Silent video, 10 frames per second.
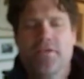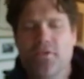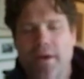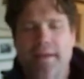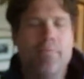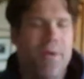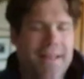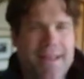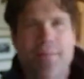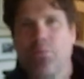So I, but I
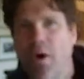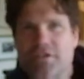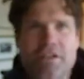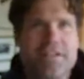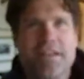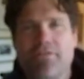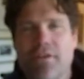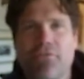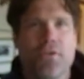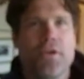kept watching
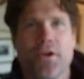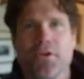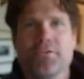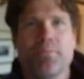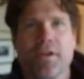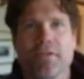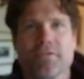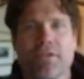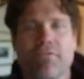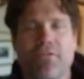TV for years
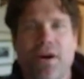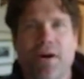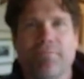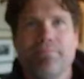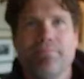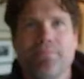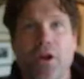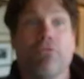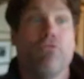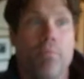because of, uh, you
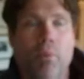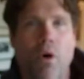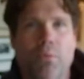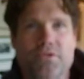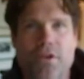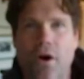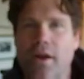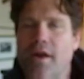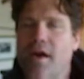know, football was on.